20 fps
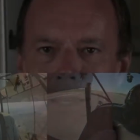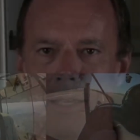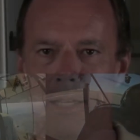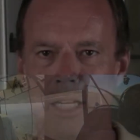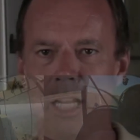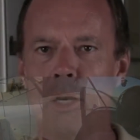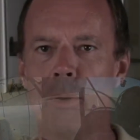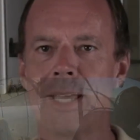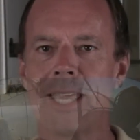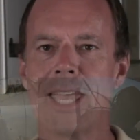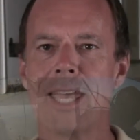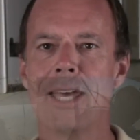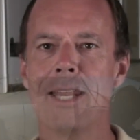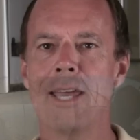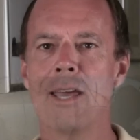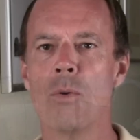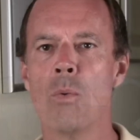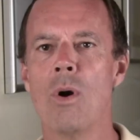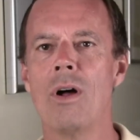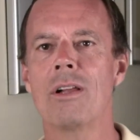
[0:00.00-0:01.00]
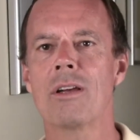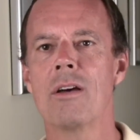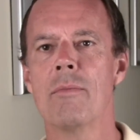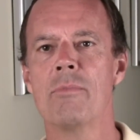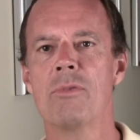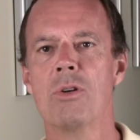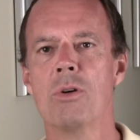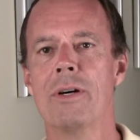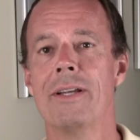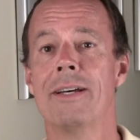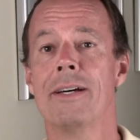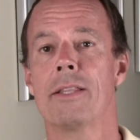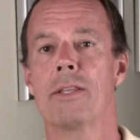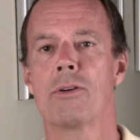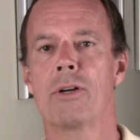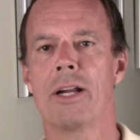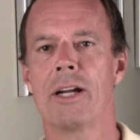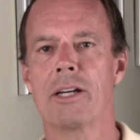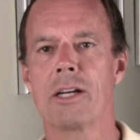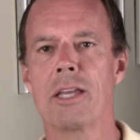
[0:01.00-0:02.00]
Hello again and welcome to
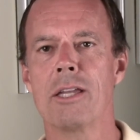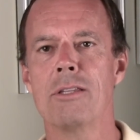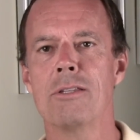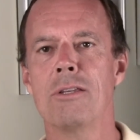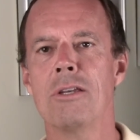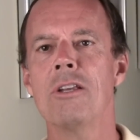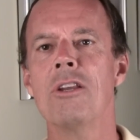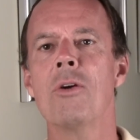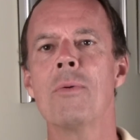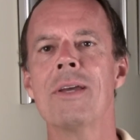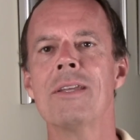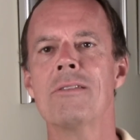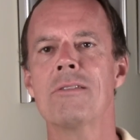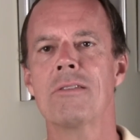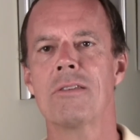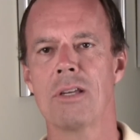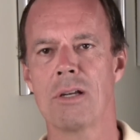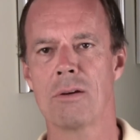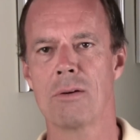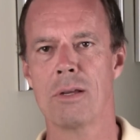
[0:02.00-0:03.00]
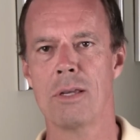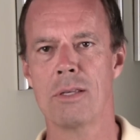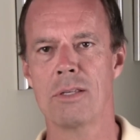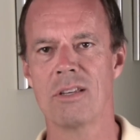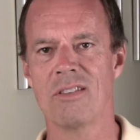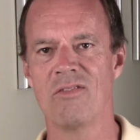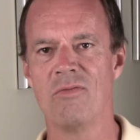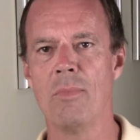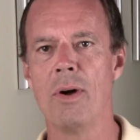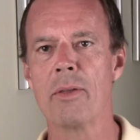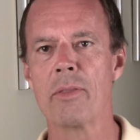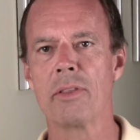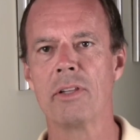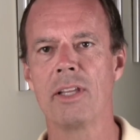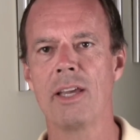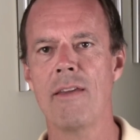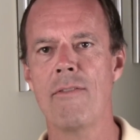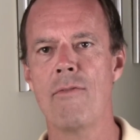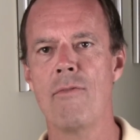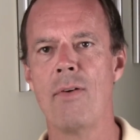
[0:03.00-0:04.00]
another in our continuing series of
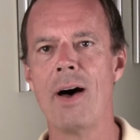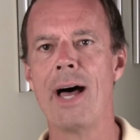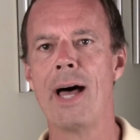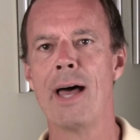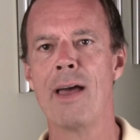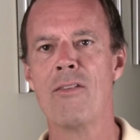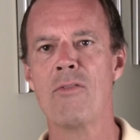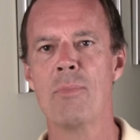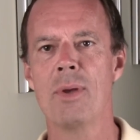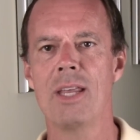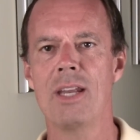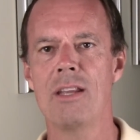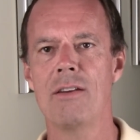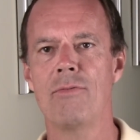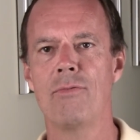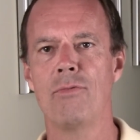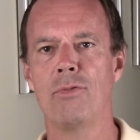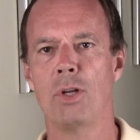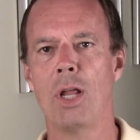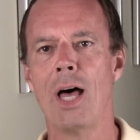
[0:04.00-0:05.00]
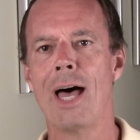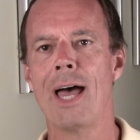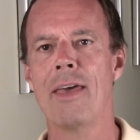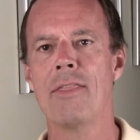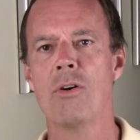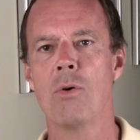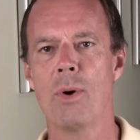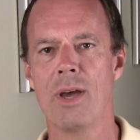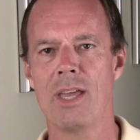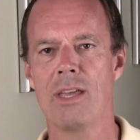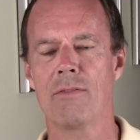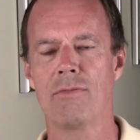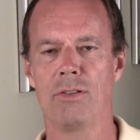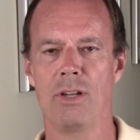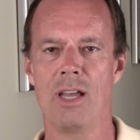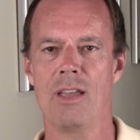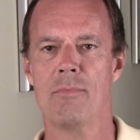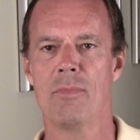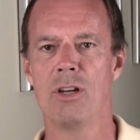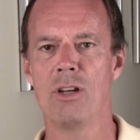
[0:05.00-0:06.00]
monthly five minute fly the wing
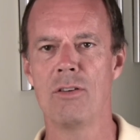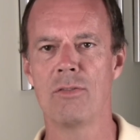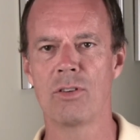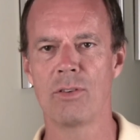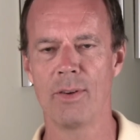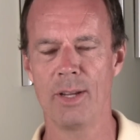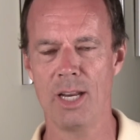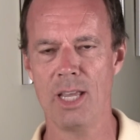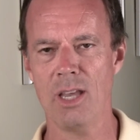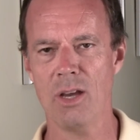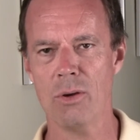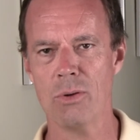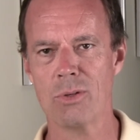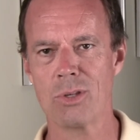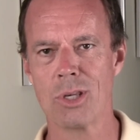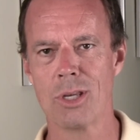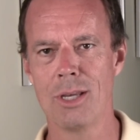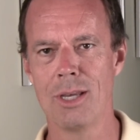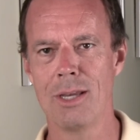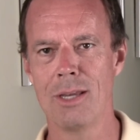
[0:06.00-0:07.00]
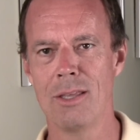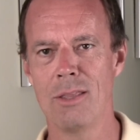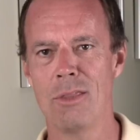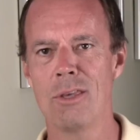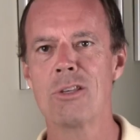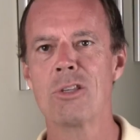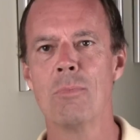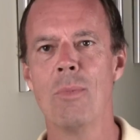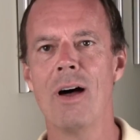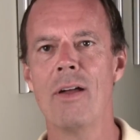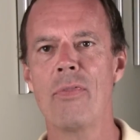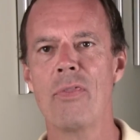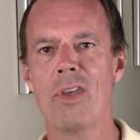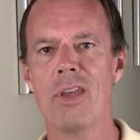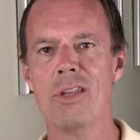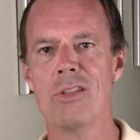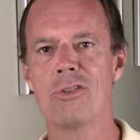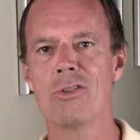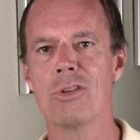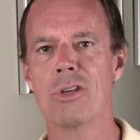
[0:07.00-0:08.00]
flight maneuver videos. This month
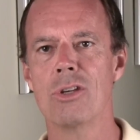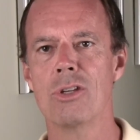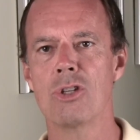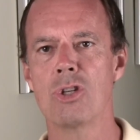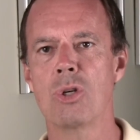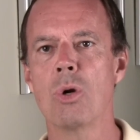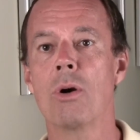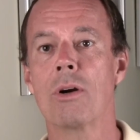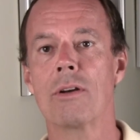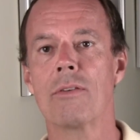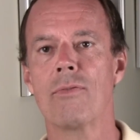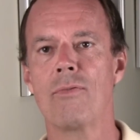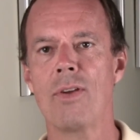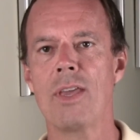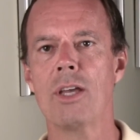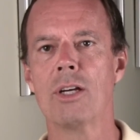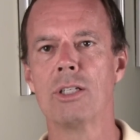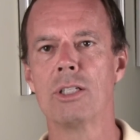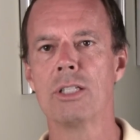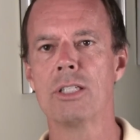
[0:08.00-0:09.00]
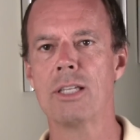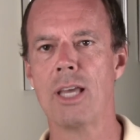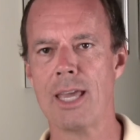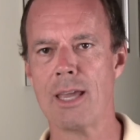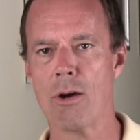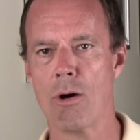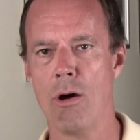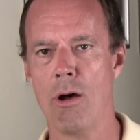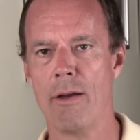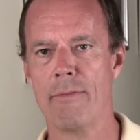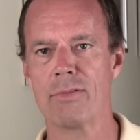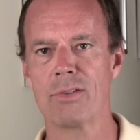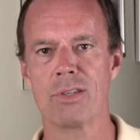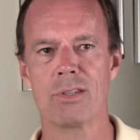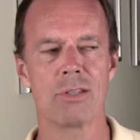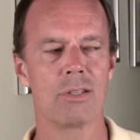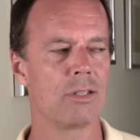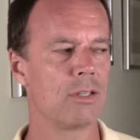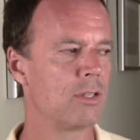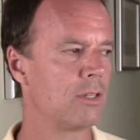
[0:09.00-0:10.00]
it's short field
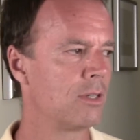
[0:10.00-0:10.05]
takeoffs.